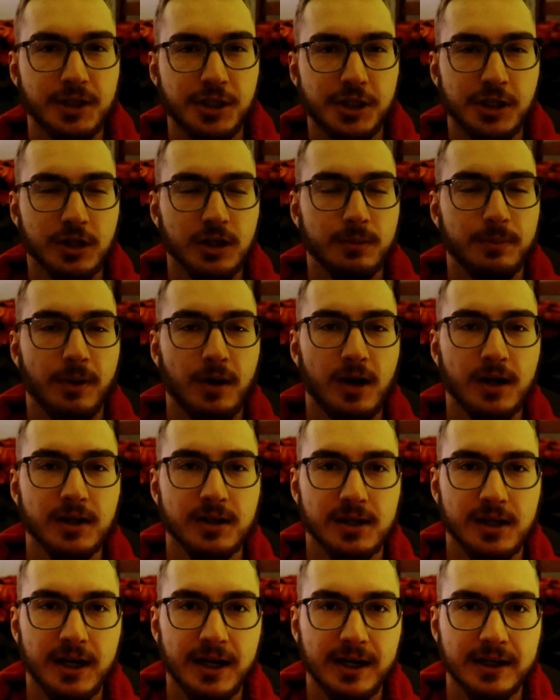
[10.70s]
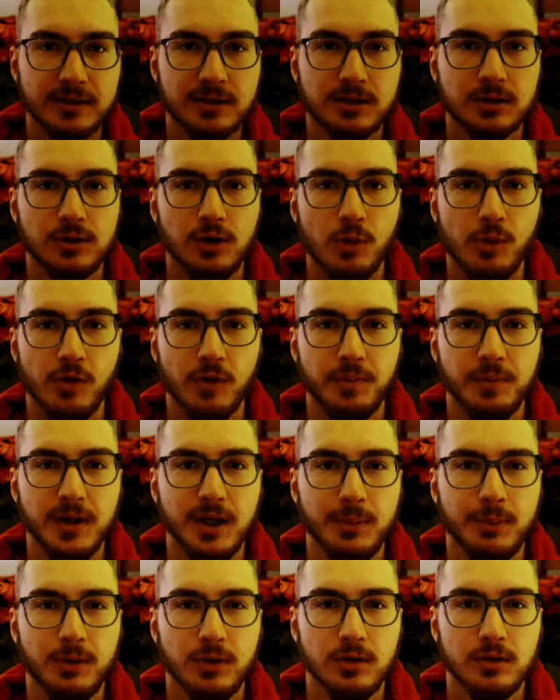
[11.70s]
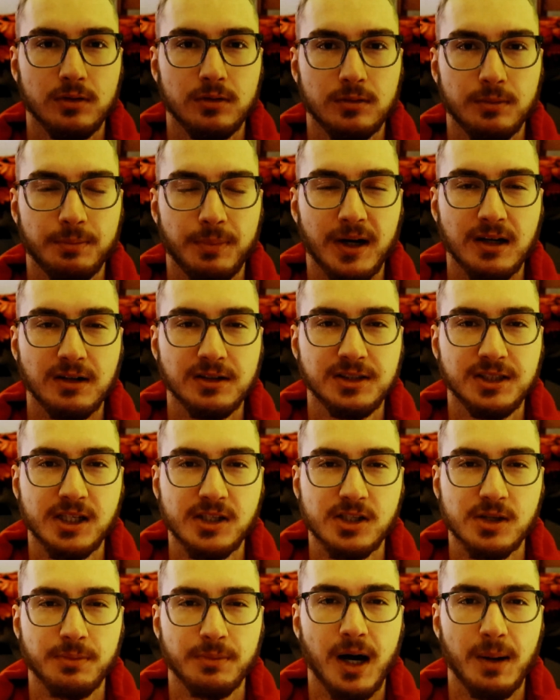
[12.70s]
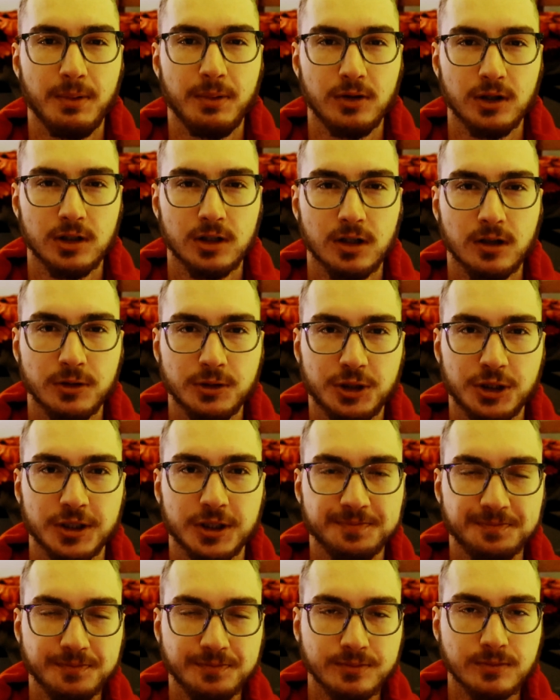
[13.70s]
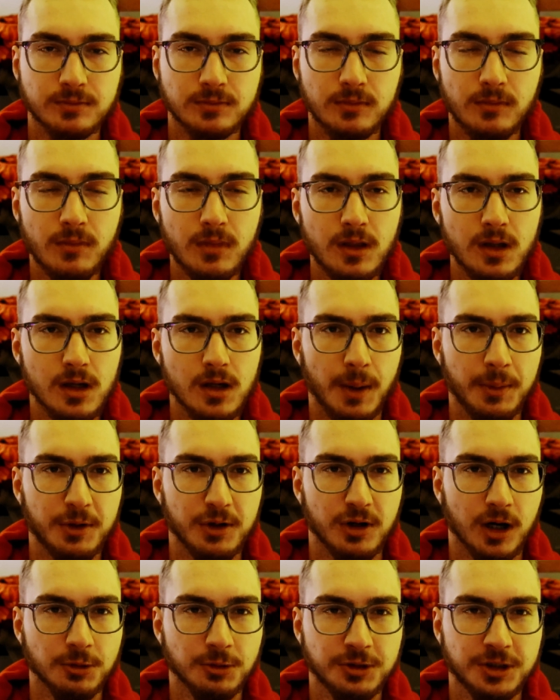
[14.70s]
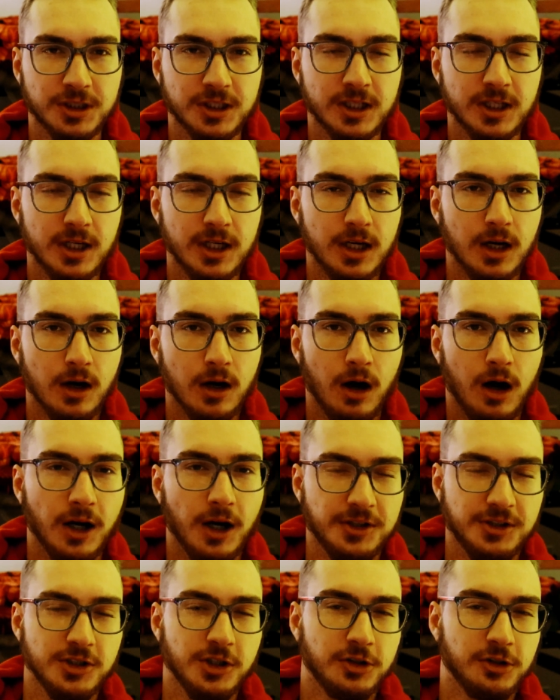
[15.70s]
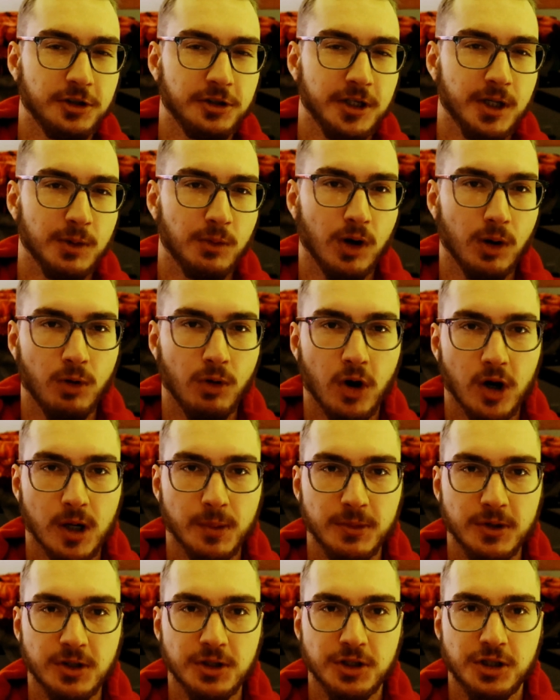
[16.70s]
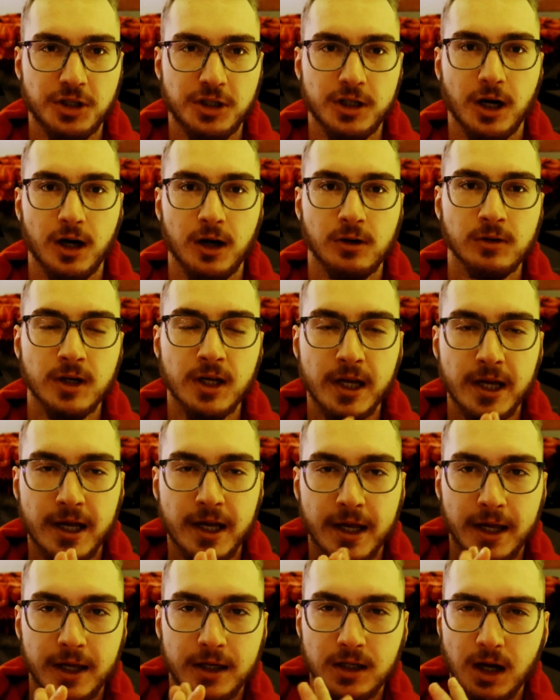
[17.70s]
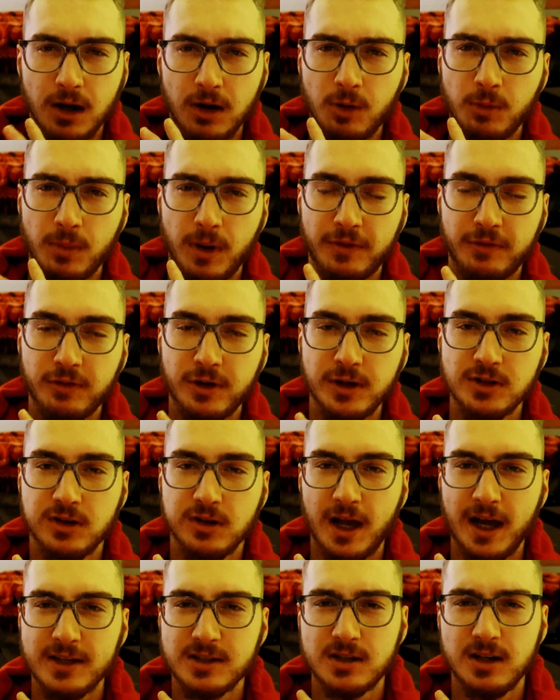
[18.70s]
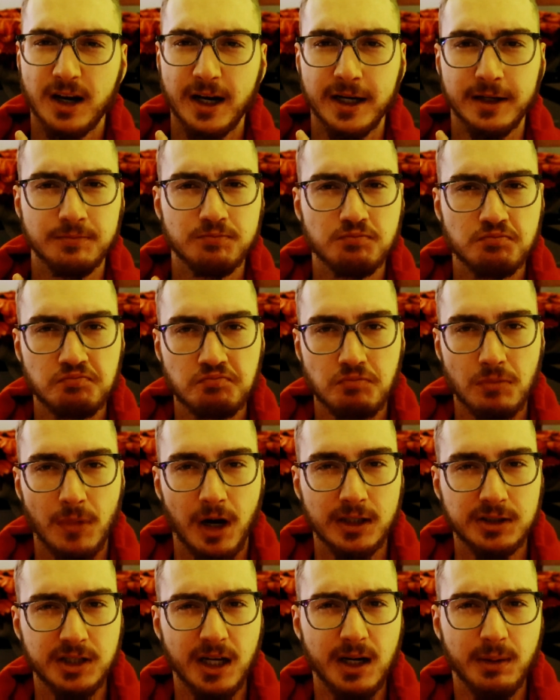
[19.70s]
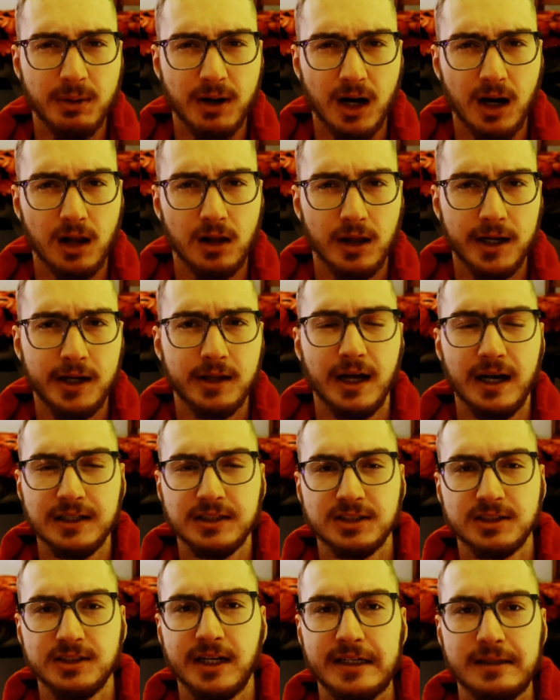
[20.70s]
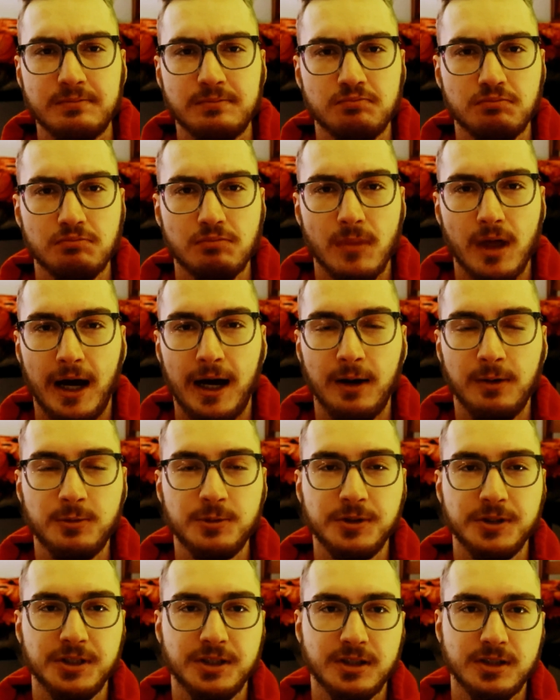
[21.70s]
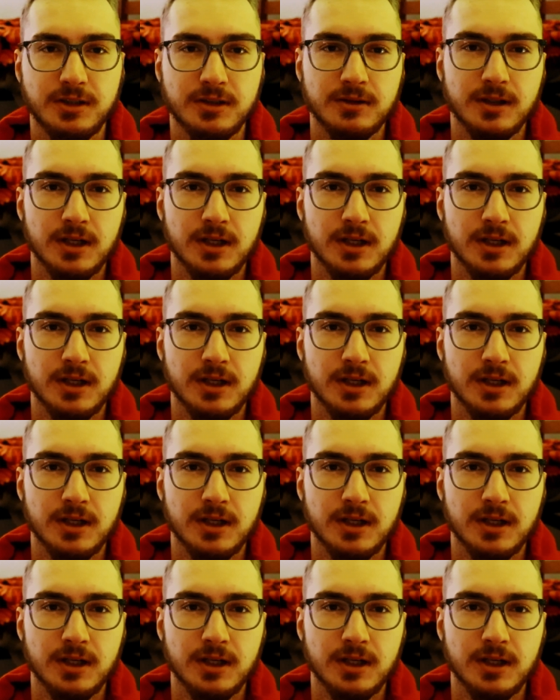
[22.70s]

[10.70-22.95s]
Sheared Podcast, home of people, politics, and popular culture. I'm your host, Austin Creed. I want to welcome you to the show. You know, my friends, last night, I stayed up kind of late last night. I was